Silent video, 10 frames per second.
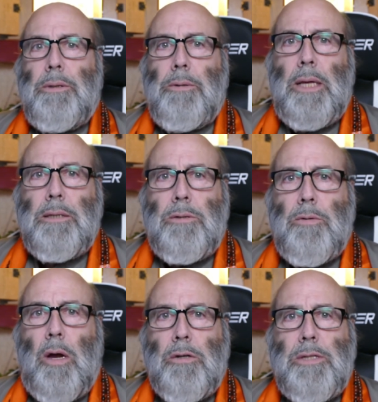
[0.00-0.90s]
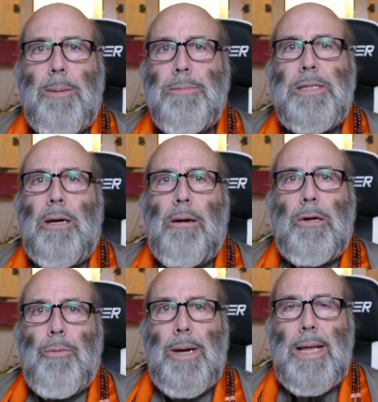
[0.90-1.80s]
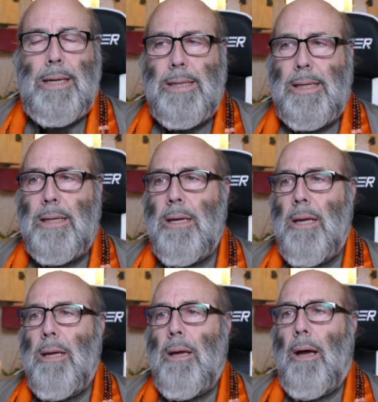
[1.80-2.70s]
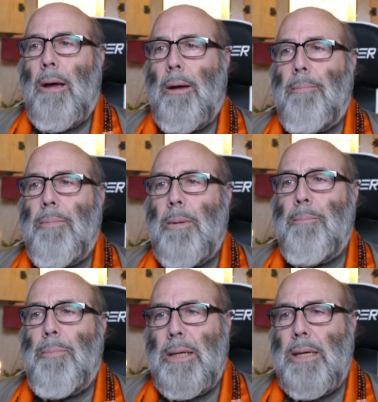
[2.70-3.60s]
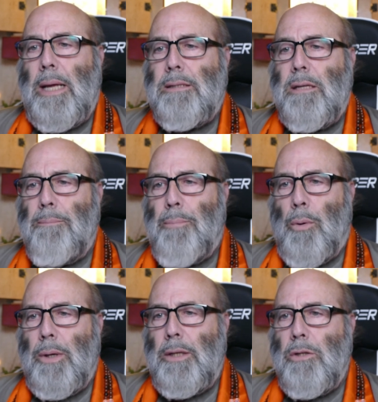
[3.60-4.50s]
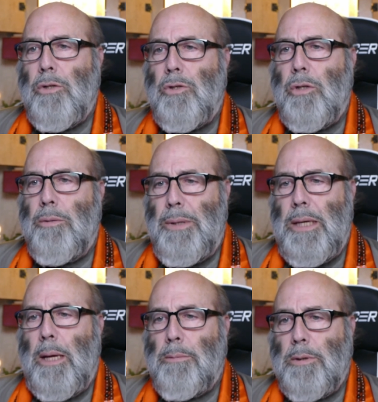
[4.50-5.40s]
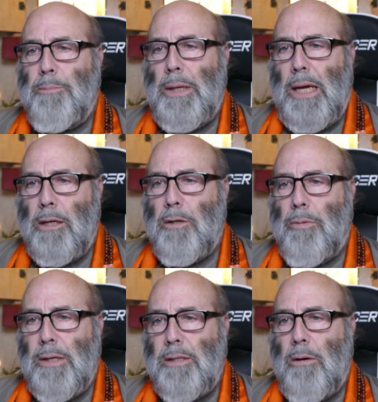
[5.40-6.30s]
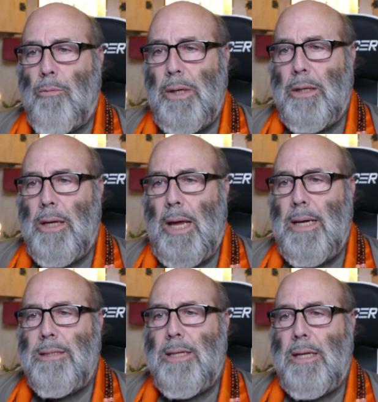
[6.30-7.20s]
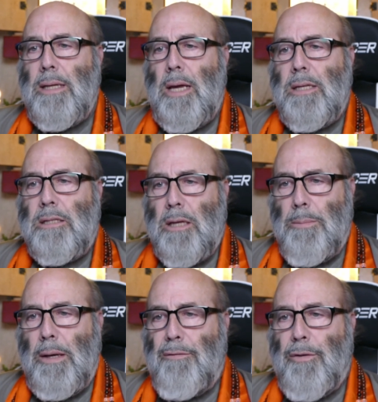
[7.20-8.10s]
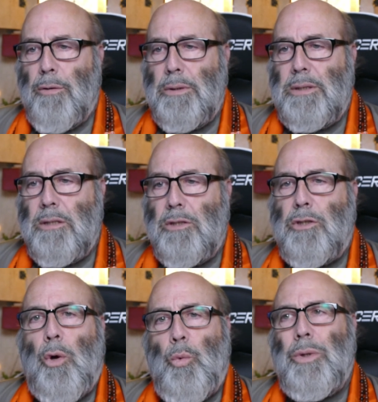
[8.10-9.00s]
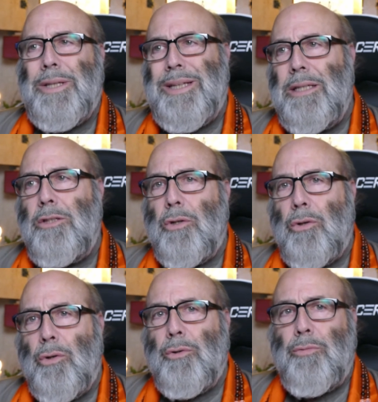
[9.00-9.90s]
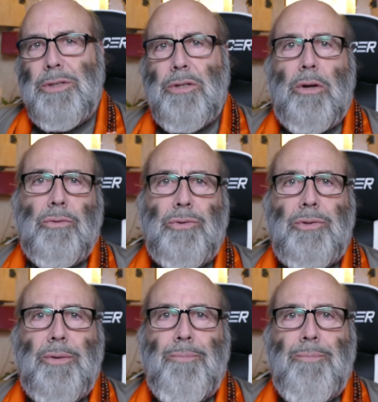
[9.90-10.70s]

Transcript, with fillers: That's our samsaric reality. Um, but at some point, you should be able to begin to re realize that some influences don't lead to good results.